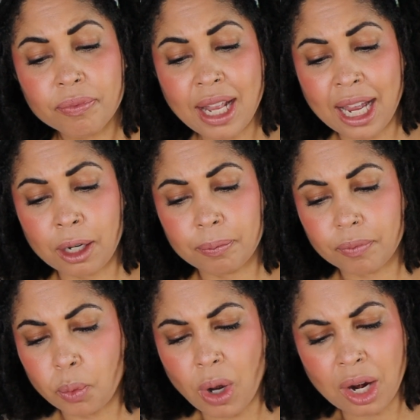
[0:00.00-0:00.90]
Now,
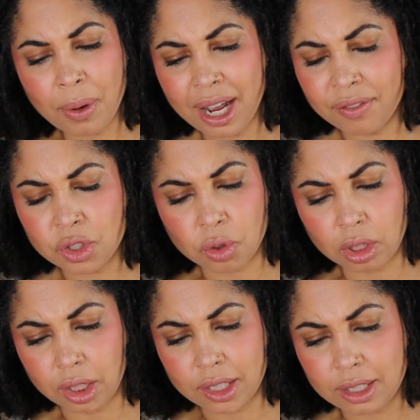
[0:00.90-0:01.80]
why do I have this on
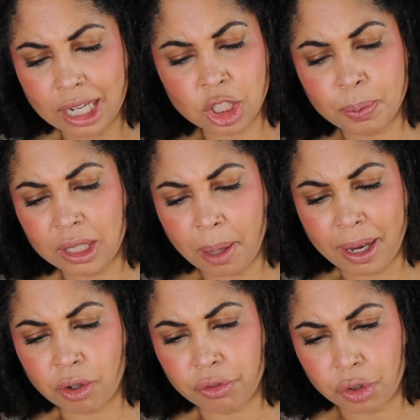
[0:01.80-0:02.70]
the list? I just put that
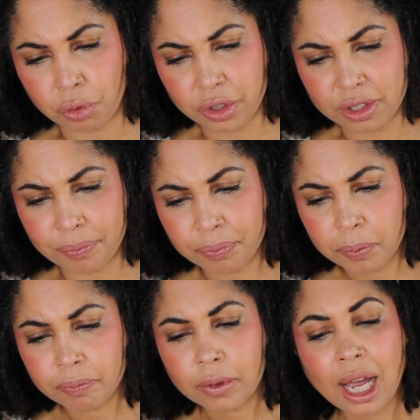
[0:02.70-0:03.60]
back on for no reason.
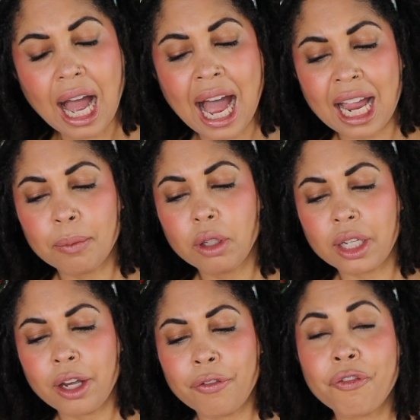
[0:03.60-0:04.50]
I am
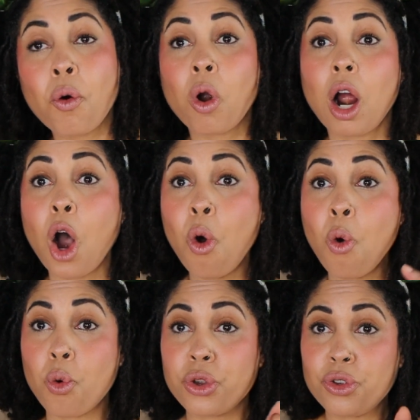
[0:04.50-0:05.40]
looking for,
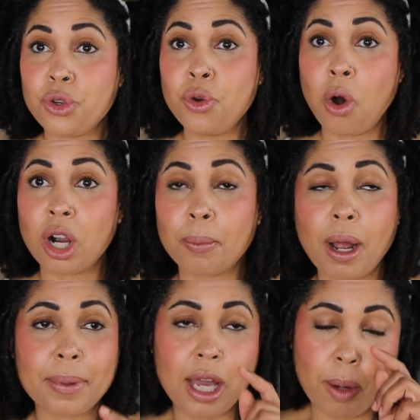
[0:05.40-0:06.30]
you all can
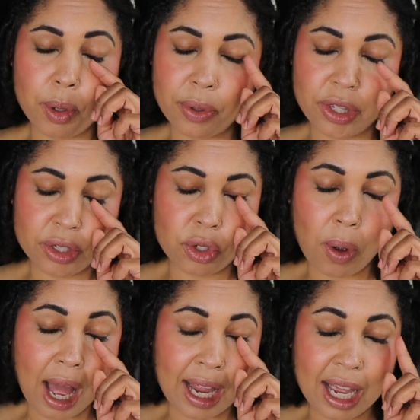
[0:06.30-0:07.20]
probably help me with this. So
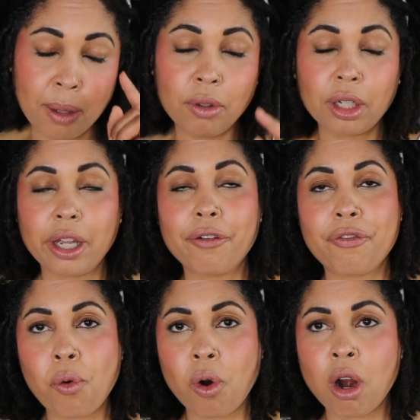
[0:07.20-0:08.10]
I am looking
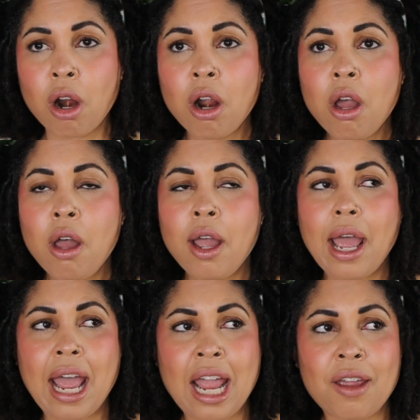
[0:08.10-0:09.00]
for
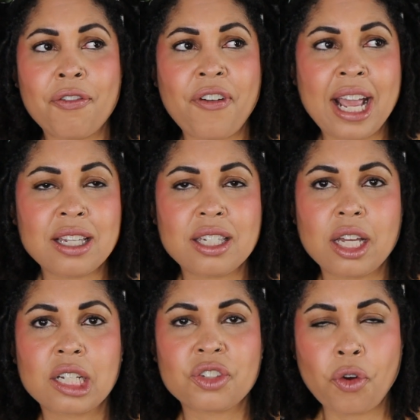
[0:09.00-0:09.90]
a face
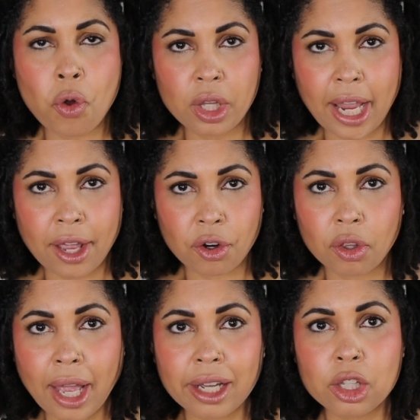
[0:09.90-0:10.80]
exfoliator,
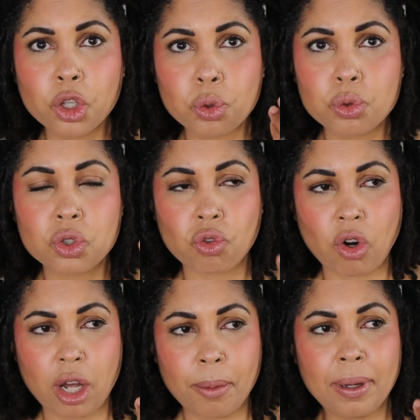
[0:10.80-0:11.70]
like a little
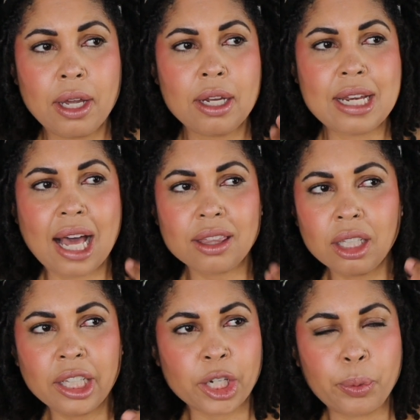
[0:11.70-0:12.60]
scrub, not the
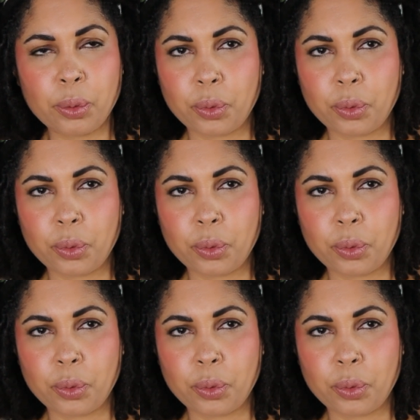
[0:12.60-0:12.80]
liquid